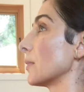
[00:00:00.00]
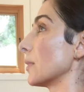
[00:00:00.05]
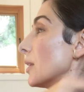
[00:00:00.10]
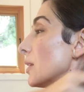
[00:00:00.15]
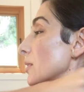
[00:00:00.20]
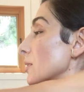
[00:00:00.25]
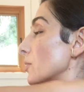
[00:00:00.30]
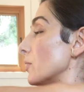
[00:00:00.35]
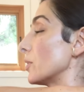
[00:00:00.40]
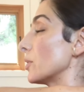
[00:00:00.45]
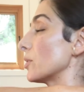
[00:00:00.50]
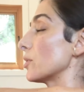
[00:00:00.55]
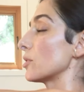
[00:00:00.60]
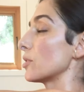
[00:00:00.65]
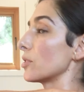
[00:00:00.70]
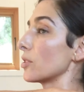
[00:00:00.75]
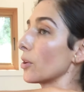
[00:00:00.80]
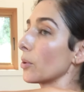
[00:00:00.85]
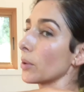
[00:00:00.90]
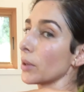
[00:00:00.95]
This feels
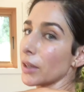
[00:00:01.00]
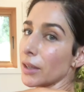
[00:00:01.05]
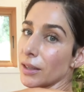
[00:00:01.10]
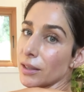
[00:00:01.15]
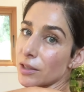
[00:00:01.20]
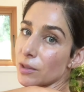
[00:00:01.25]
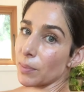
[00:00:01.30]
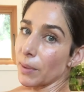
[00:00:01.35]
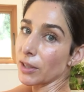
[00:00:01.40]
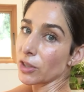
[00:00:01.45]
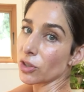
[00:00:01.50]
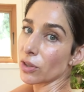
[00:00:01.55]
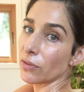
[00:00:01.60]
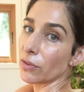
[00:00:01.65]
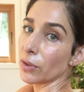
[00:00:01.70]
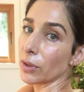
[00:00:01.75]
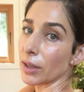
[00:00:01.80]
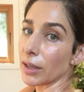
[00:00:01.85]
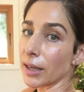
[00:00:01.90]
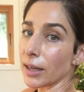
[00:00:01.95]
so good, especially if
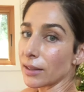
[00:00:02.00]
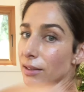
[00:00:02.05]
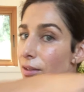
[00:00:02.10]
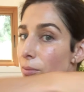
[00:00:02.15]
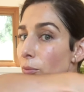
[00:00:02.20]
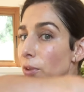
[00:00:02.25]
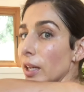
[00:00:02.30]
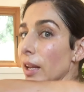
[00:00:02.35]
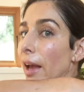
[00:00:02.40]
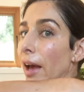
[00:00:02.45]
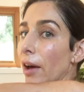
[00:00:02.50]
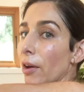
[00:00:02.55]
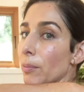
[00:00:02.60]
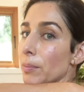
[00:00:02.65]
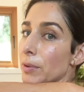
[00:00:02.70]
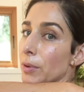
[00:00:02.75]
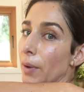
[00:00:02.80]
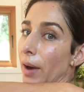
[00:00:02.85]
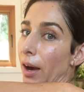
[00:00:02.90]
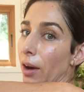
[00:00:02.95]
you can get someone to
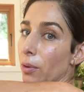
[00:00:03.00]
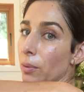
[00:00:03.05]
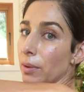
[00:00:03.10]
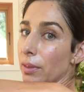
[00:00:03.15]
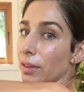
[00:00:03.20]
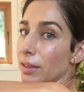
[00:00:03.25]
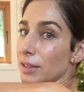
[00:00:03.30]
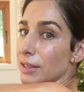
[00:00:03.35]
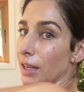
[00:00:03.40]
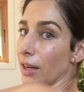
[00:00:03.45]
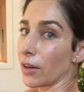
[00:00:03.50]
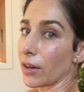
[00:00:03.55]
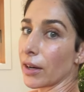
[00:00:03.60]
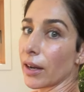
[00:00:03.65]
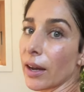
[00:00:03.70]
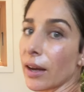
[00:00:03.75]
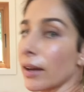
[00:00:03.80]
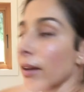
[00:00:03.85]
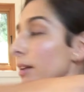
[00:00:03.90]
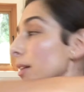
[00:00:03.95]
help you out with this
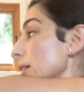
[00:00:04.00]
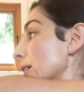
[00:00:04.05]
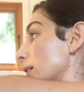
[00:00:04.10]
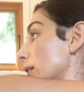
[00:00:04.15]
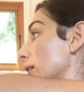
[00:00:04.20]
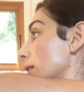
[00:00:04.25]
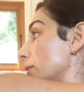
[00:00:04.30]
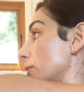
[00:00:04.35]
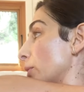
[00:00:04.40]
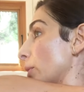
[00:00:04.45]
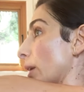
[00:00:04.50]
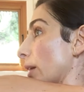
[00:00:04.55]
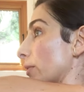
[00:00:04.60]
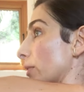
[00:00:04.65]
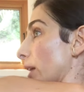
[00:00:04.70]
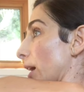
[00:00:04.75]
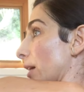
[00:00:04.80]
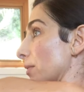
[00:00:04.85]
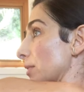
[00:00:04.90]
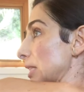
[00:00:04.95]
area. If you
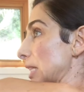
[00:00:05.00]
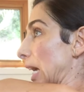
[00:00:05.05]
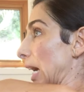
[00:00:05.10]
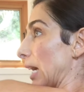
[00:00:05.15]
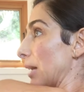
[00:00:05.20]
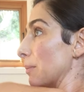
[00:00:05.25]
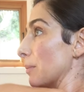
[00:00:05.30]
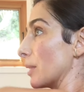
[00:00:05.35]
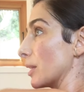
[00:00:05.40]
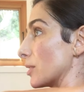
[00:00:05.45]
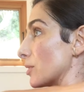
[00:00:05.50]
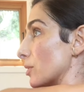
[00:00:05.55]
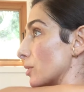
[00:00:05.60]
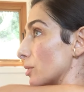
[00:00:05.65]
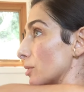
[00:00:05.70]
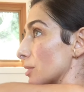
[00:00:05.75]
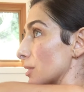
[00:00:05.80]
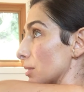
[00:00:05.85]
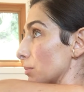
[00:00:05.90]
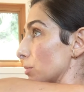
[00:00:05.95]
ever have tight
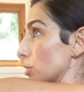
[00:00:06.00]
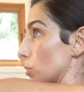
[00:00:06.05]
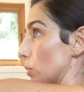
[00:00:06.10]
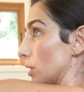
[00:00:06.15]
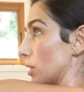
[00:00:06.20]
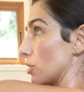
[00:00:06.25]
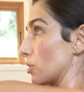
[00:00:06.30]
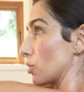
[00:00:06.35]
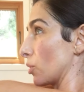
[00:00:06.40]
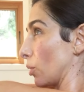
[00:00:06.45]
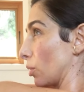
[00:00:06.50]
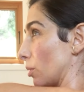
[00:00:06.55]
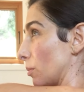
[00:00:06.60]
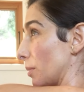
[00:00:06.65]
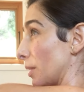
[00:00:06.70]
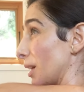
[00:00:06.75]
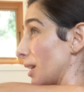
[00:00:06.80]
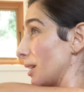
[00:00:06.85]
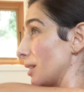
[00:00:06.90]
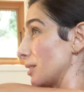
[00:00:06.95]
muscles in between the shoulder
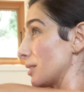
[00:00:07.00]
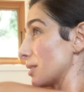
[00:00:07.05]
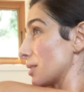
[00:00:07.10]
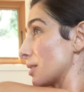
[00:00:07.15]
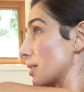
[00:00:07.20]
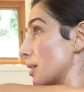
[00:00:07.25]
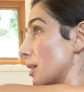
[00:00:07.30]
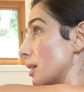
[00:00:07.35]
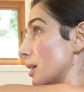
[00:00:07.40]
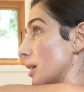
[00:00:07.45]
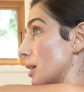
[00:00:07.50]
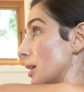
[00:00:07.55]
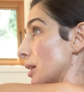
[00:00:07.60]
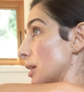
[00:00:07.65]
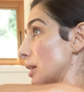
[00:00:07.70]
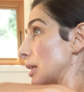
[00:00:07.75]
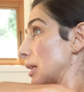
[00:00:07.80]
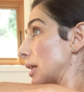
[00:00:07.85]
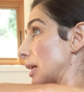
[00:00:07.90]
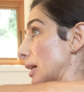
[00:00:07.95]
blades,
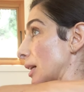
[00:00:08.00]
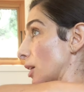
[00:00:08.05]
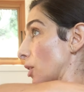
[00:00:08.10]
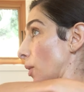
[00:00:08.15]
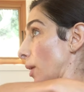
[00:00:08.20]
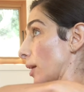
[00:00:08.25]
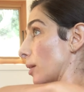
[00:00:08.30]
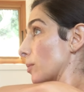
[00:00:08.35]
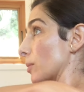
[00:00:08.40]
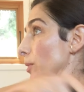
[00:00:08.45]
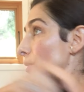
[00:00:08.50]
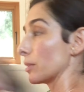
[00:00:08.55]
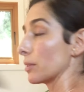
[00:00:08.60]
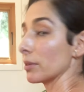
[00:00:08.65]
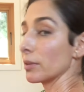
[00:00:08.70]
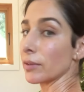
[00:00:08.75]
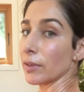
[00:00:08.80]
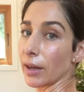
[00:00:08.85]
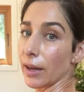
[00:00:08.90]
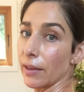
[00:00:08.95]
incredible.
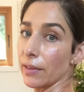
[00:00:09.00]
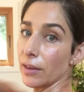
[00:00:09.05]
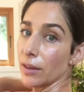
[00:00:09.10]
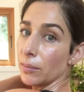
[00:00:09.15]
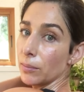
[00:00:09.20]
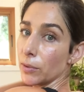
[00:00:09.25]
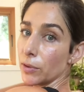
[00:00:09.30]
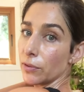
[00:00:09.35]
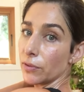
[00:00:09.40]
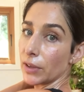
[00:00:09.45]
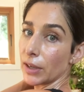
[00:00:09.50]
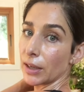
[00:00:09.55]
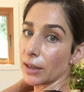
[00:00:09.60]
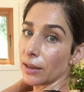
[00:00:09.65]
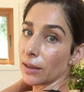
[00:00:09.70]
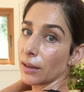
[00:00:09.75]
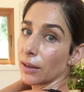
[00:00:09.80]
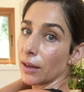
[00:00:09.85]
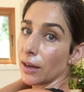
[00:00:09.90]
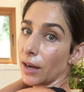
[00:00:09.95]
And then
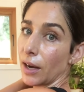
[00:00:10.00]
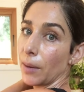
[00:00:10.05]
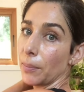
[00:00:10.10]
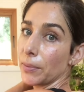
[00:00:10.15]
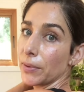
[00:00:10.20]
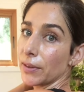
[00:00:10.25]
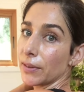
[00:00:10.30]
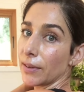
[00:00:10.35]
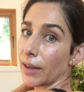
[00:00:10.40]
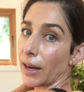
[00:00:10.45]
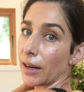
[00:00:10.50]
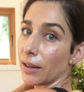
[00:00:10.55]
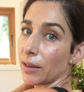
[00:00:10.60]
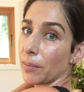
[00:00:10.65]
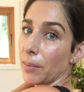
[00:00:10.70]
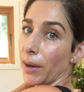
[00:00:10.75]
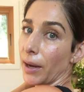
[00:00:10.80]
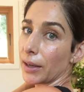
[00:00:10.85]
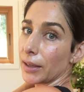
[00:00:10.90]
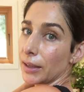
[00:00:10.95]
moving up the side of the
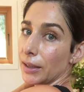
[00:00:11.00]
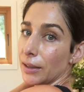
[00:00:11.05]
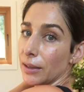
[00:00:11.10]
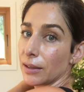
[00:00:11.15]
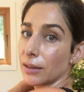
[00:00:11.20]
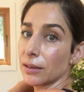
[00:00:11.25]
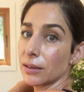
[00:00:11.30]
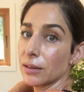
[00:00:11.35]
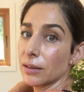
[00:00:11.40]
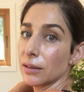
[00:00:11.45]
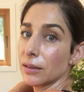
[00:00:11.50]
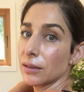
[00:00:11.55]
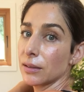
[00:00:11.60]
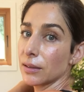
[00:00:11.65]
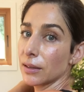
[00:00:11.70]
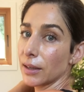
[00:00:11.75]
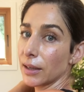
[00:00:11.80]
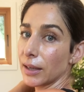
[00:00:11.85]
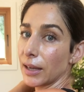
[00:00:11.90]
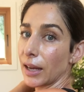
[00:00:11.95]
body,
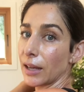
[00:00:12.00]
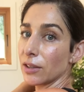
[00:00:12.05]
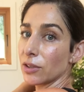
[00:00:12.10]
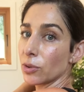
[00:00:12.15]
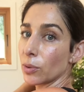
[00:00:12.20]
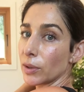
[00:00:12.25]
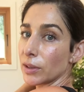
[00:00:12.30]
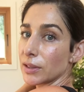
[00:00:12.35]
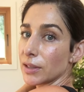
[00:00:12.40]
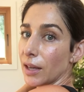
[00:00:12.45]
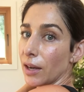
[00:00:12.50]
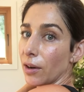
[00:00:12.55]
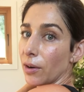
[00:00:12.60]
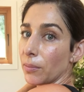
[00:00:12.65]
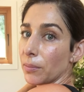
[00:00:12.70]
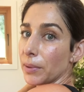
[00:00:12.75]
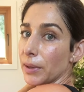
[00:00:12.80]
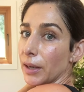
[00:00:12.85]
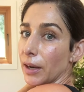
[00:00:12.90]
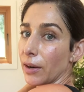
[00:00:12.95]
again towards that
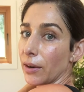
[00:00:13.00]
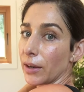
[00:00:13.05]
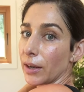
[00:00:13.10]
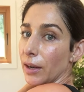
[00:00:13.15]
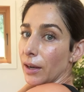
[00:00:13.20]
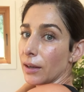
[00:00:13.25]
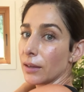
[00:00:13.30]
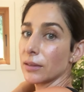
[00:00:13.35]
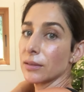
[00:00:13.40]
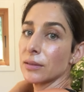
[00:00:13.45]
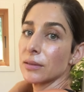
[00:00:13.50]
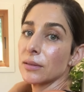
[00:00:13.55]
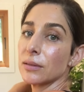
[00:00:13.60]
armpit area.